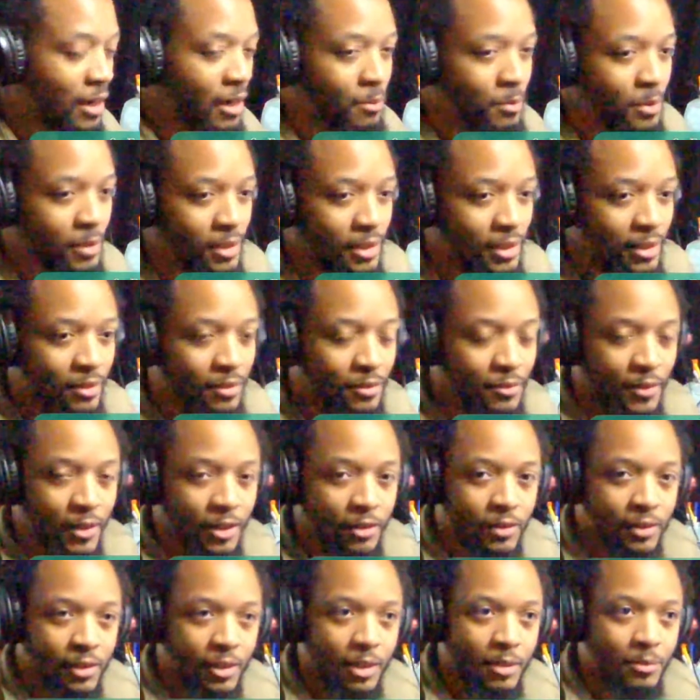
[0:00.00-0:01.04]
believe the
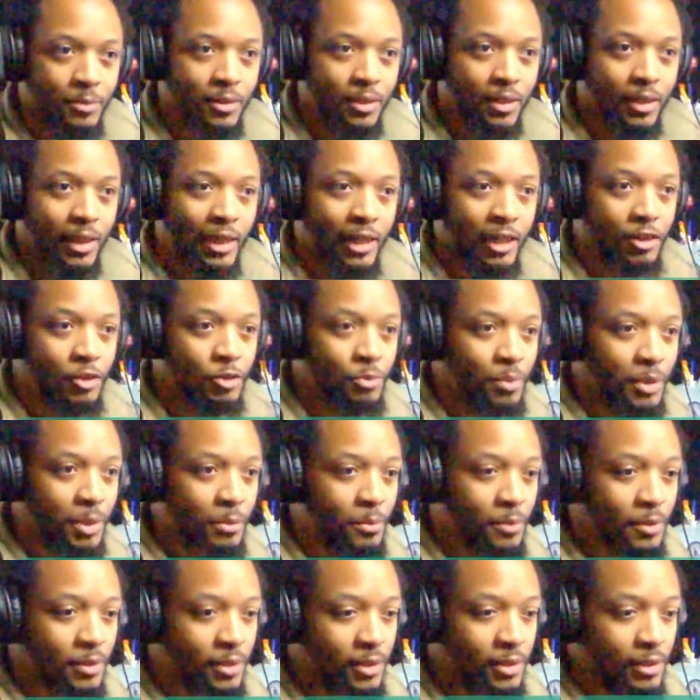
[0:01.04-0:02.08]
veteran label allows
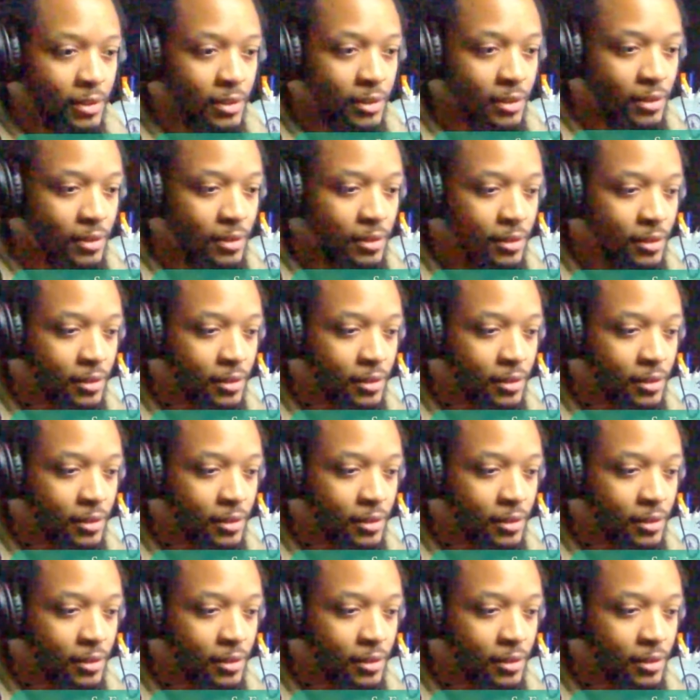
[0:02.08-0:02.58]
people to,